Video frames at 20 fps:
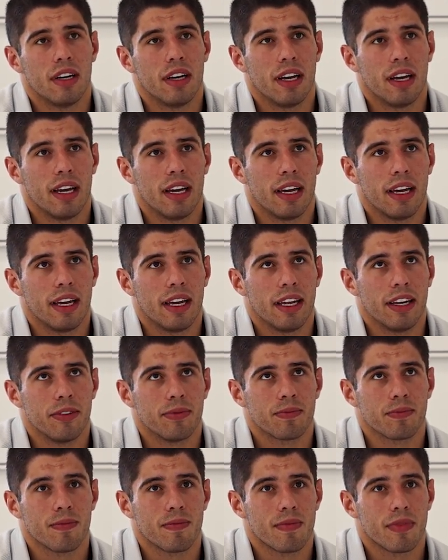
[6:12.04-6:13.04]

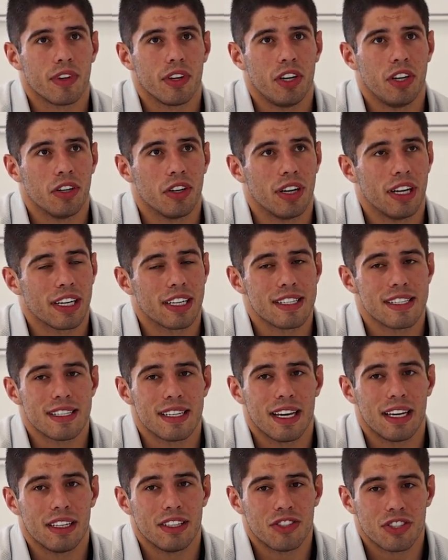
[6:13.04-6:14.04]
And like I
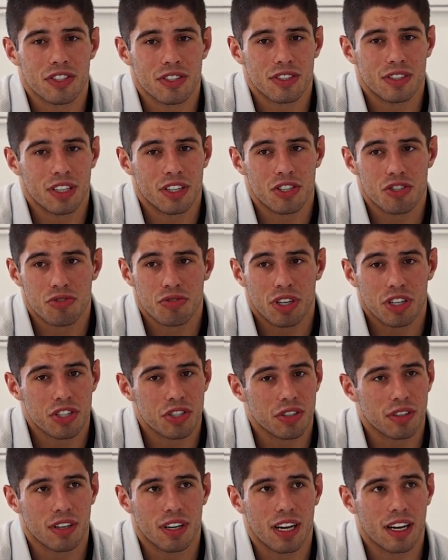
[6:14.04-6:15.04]
said, it's just the structure,